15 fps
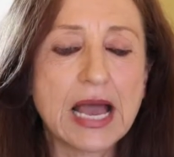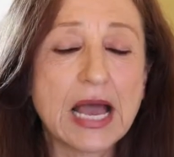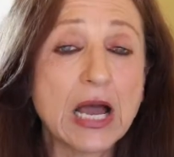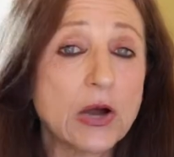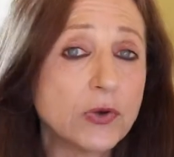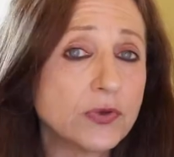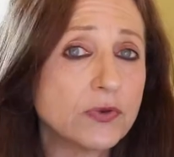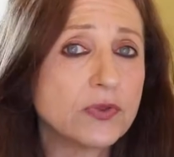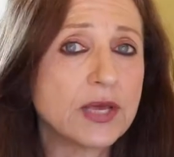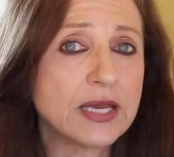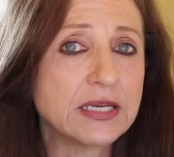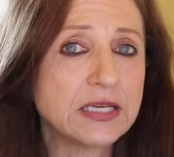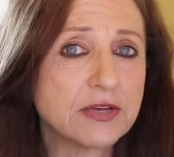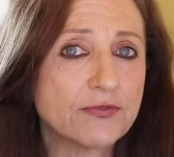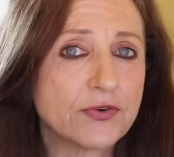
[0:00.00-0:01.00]
How do
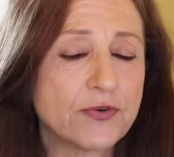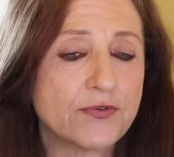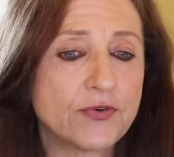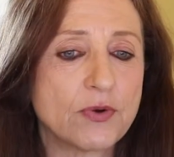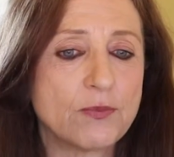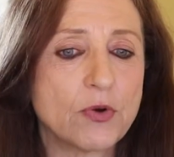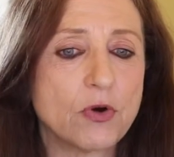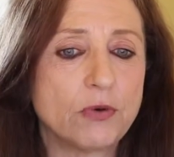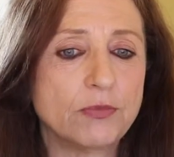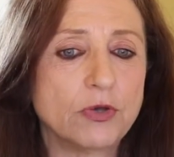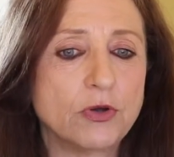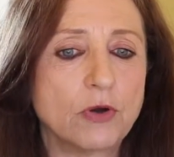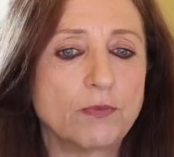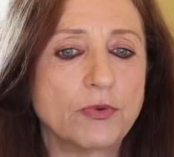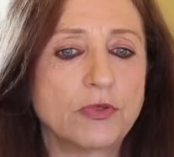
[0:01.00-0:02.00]
they differ from
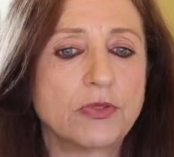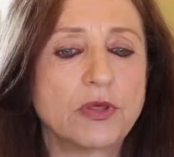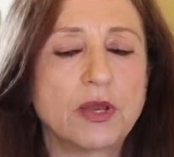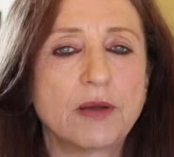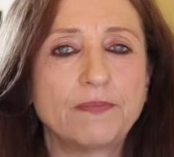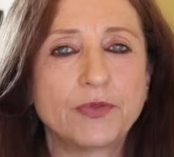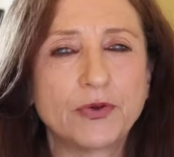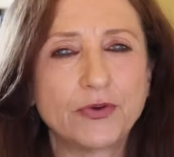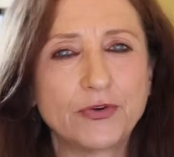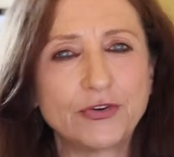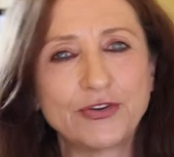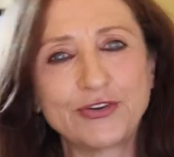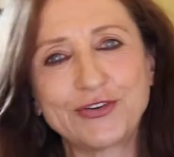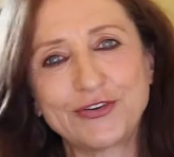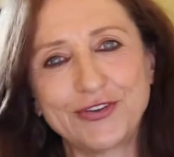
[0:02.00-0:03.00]
homeopathy? I'm not going
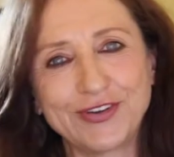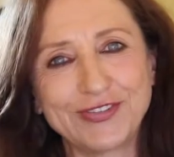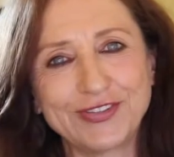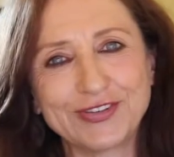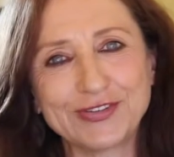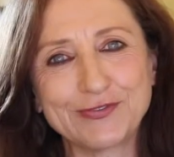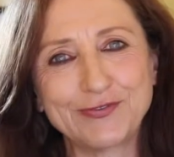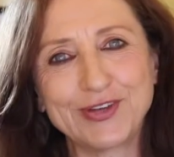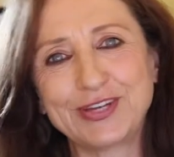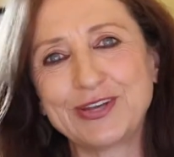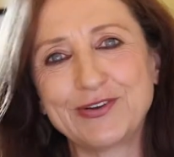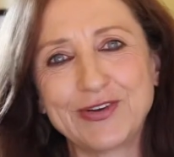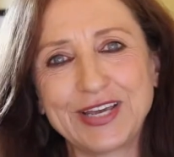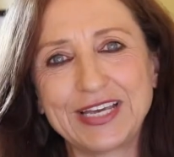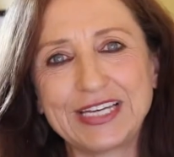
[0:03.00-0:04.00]
to go in this
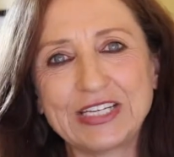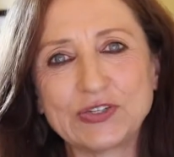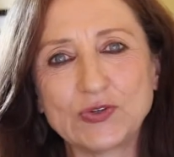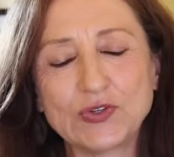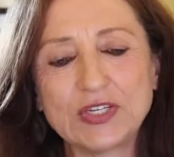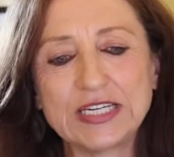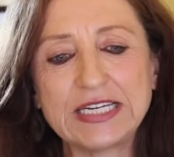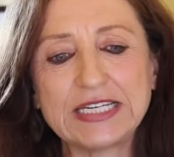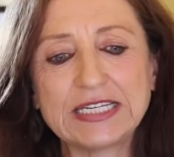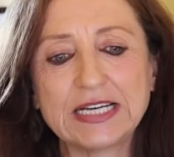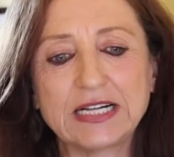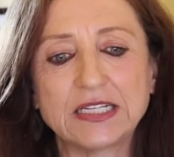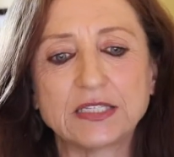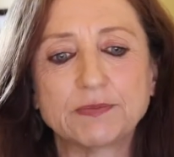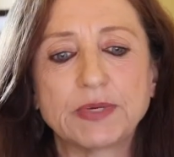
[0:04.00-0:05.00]
video into
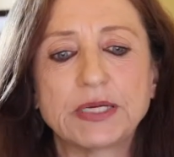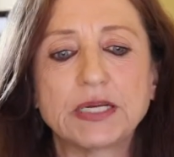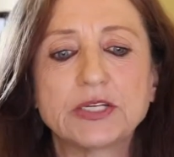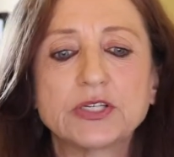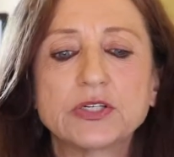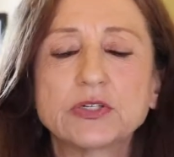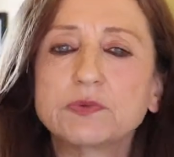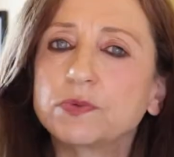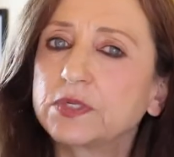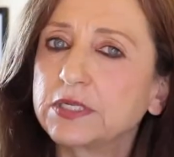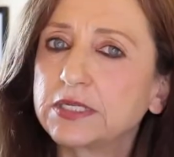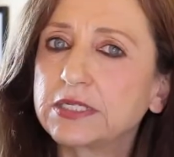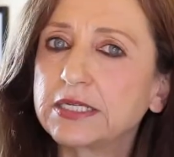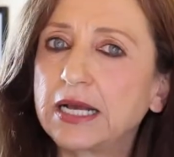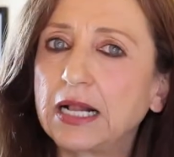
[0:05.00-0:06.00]
details, but I just want
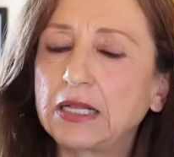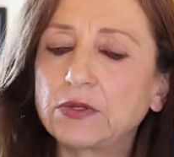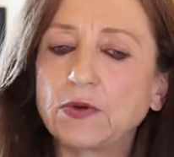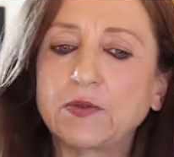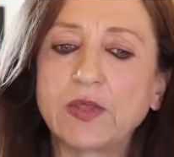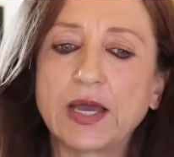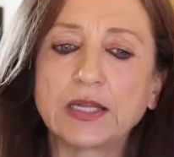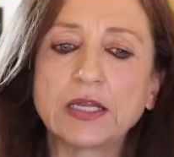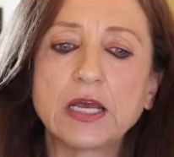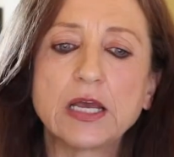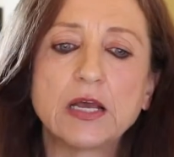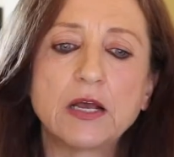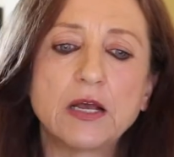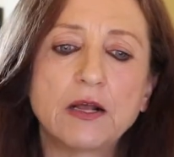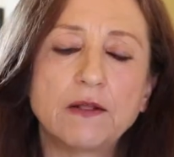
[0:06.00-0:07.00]
to tell you that
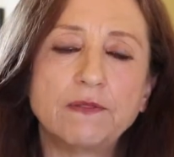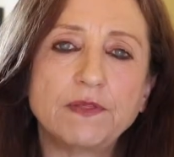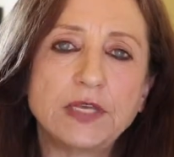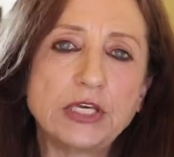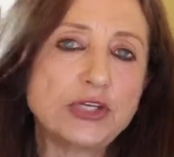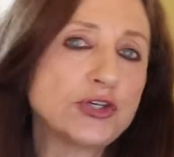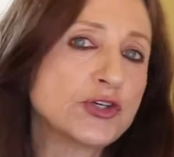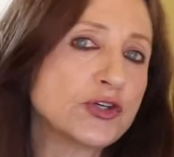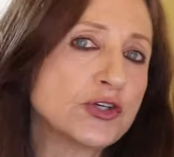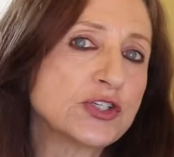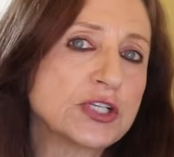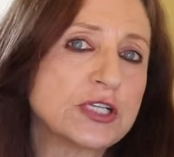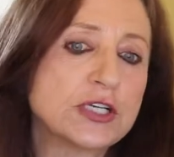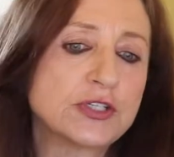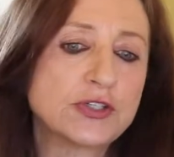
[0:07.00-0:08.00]
these
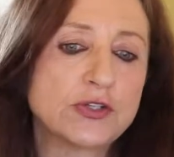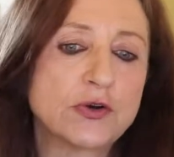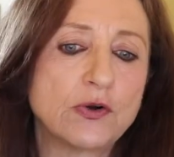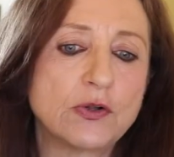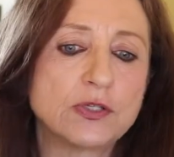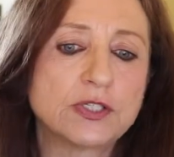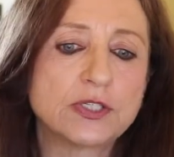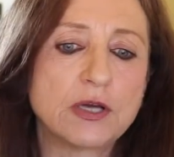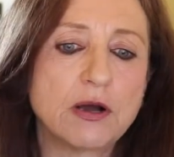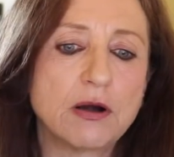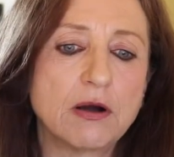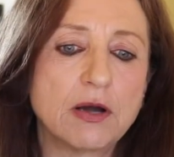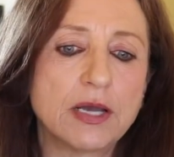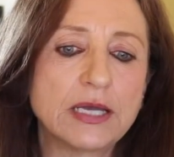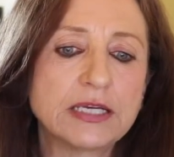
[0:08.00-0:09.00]
Schüssler salts
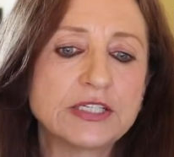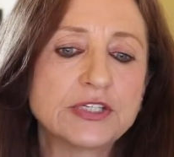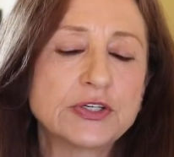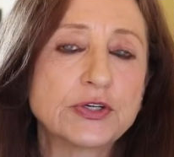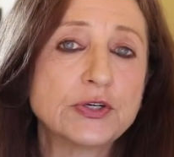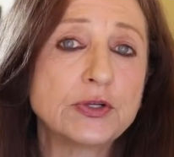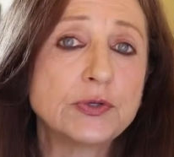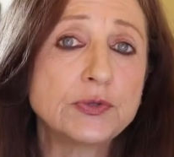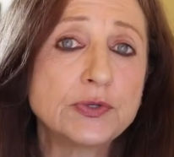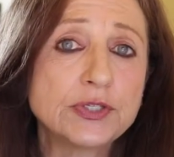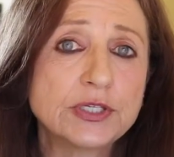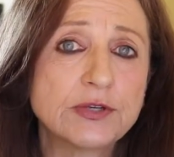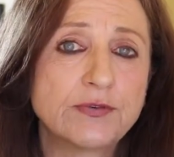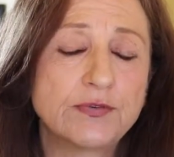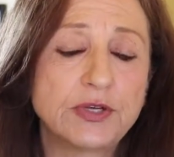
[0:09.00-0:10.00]
are
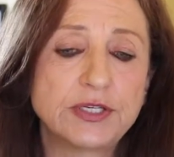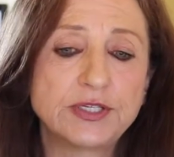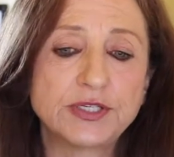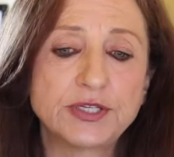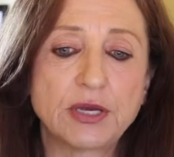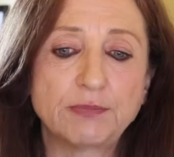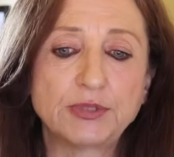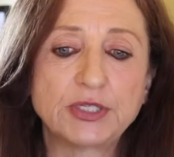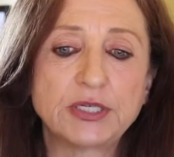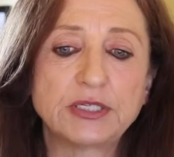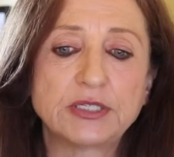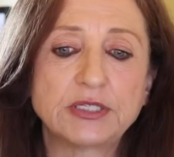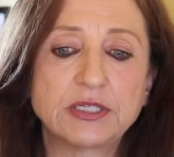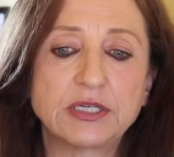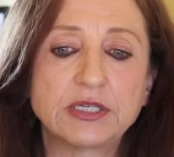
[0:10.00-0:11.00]
exclusively
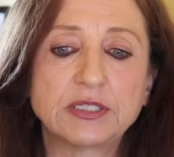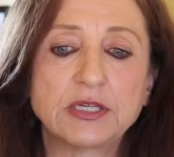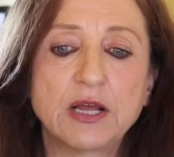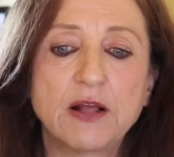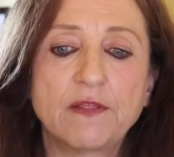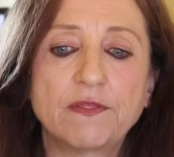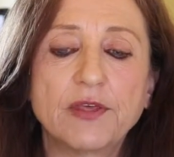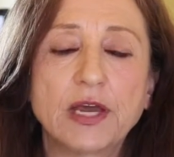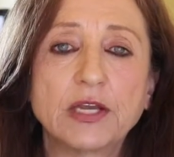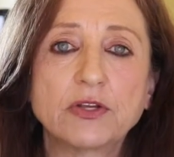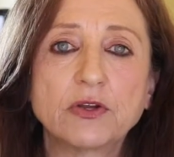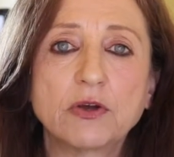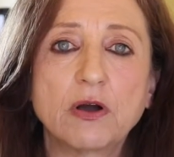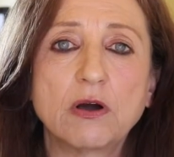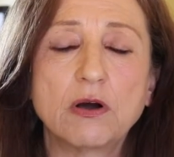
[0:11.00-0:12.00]
substances that
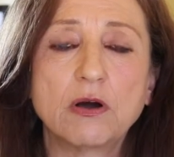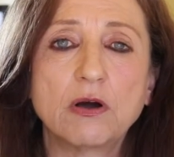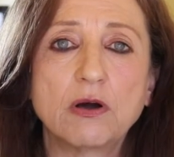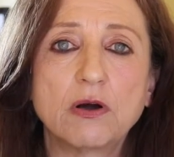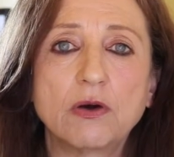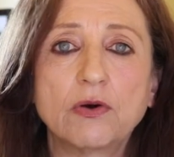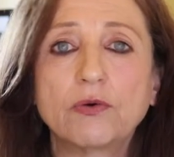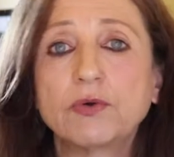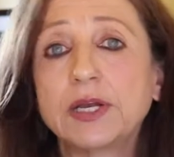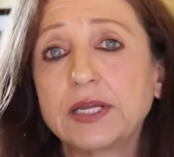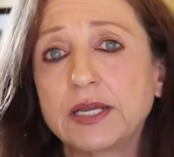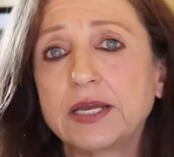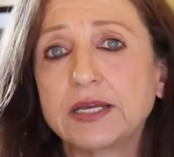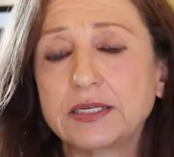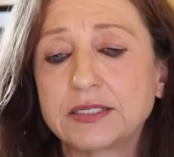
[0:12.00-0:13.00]
are
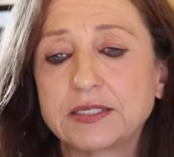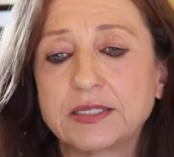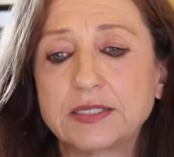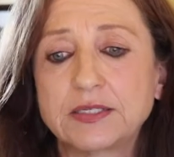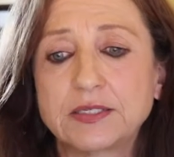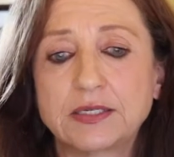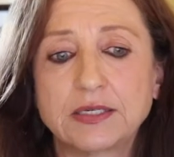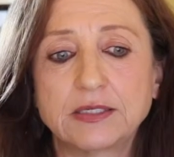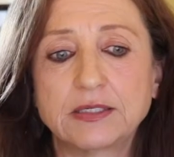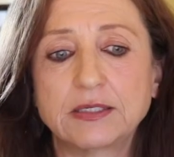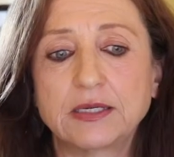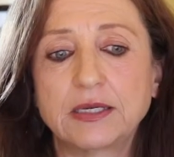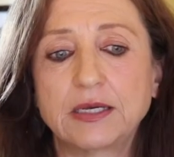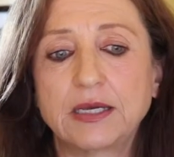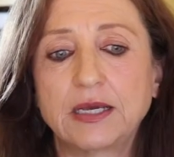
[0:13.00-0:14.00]
already existent
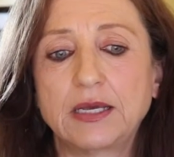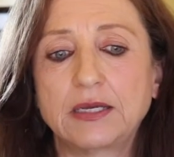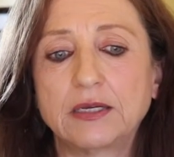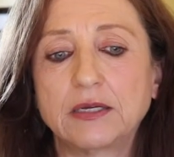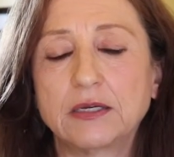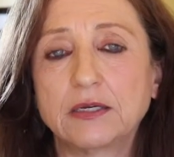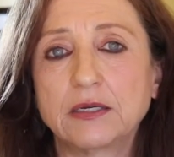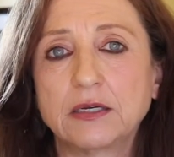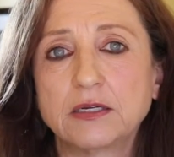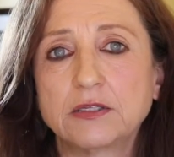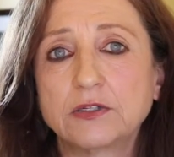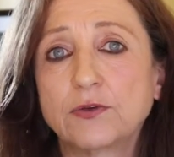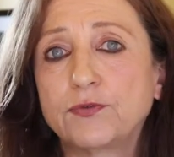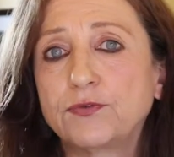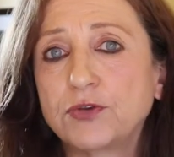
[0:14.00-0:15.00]
in a
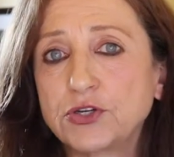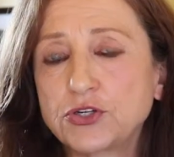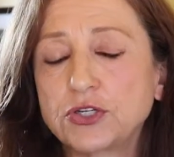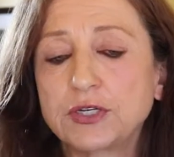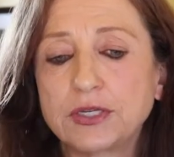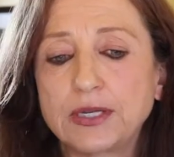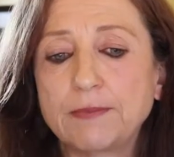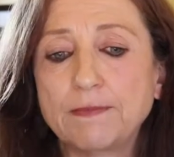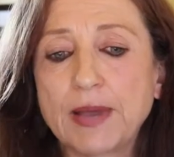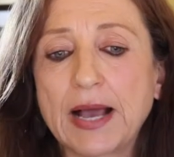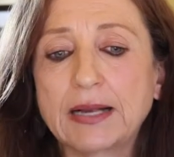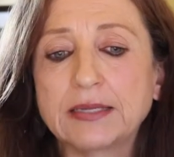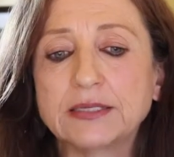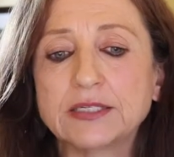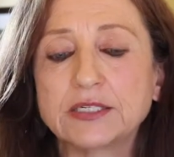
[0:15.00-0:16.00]
sufficiently
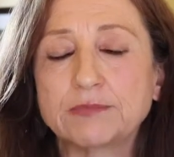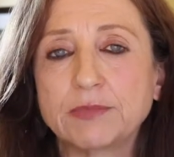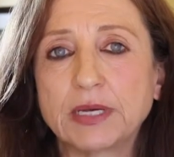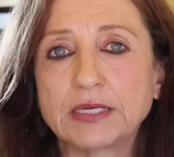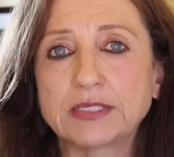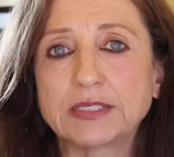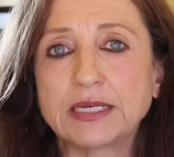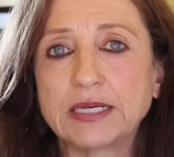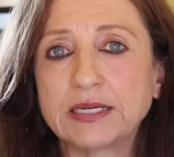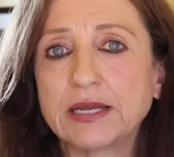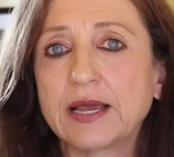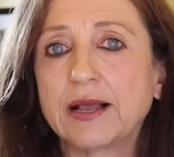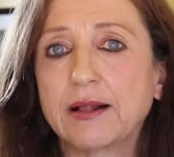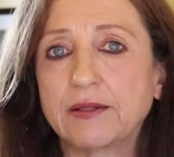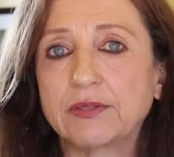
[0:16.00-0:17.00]
balanced mass in a
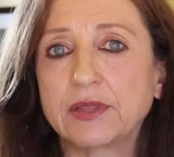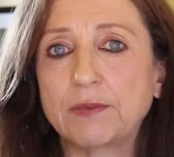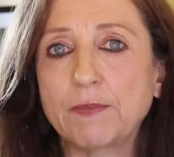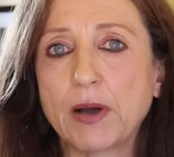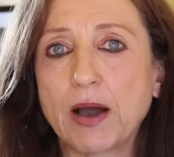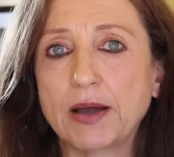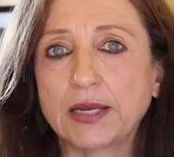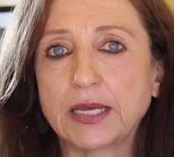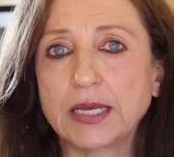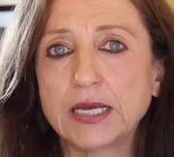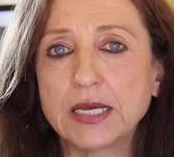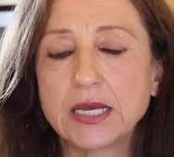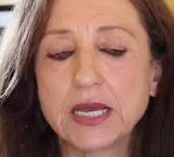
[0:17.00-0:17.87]
healthy body.